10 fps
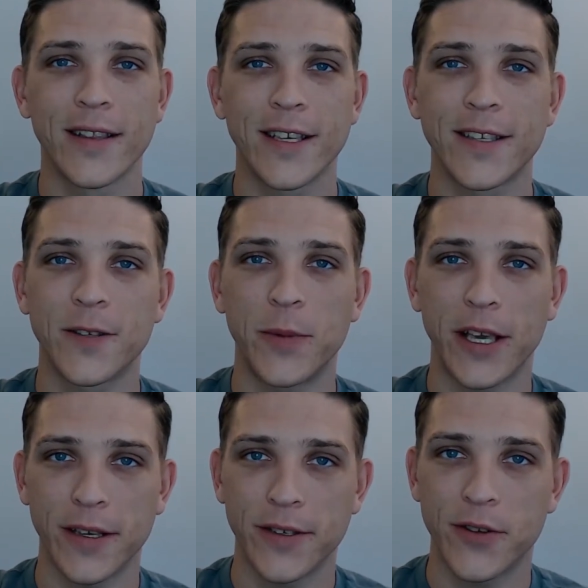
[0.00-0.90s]
This is
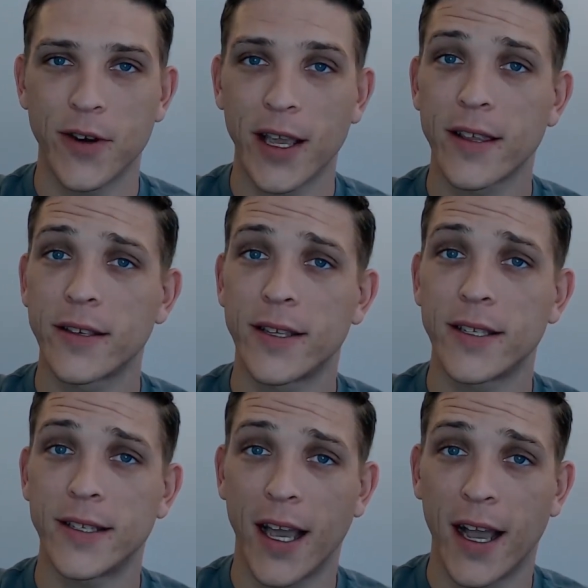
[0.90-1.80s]
because strength is the
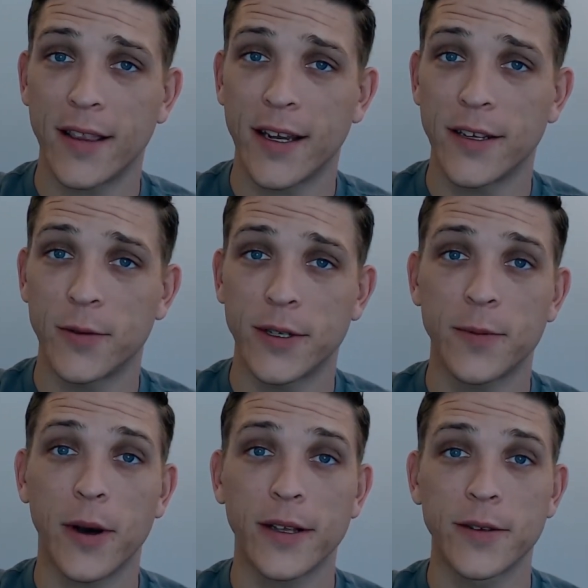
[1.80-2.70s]
stat that is
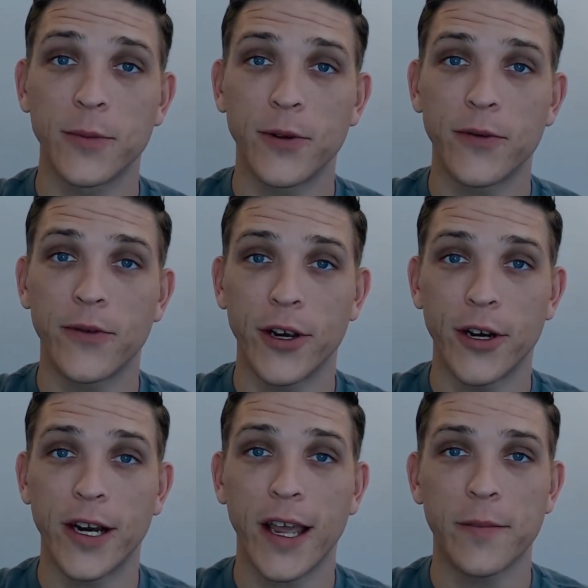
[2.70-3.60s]
responsible for
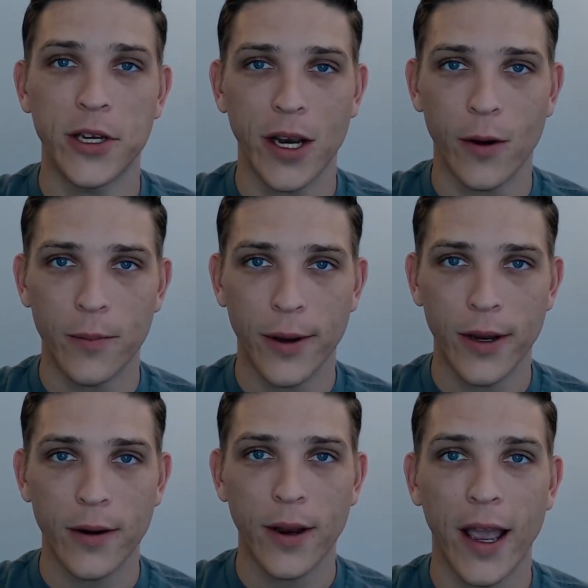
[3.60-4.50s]
your damage output,